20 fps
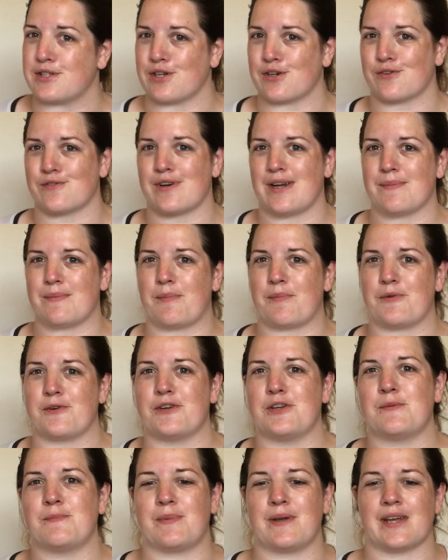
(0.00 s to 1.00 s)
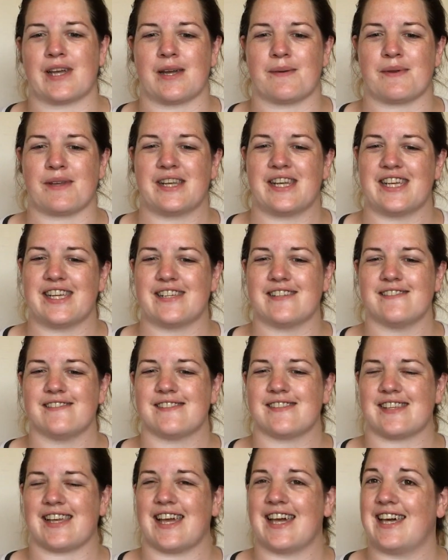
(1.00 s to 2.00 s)
So grab a brew, pick up your
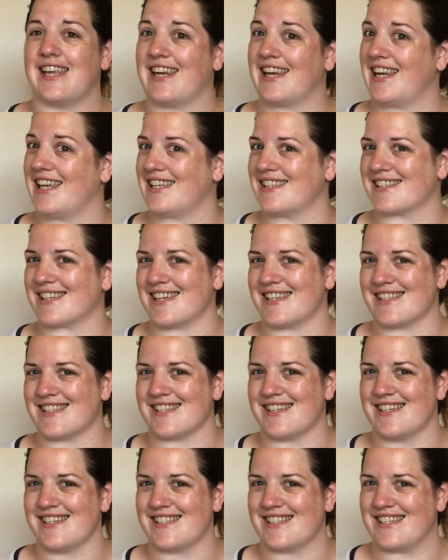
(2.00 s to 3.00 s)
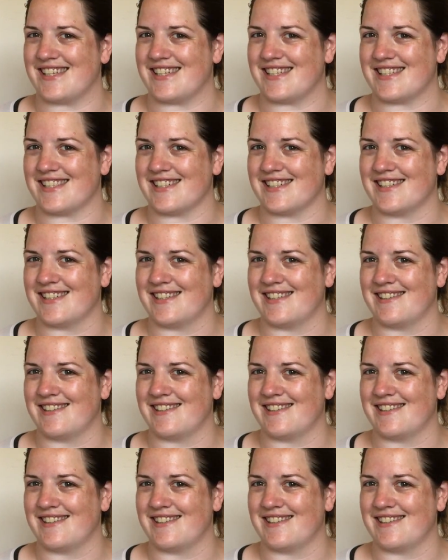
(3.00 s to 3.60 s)
needles and let's get started.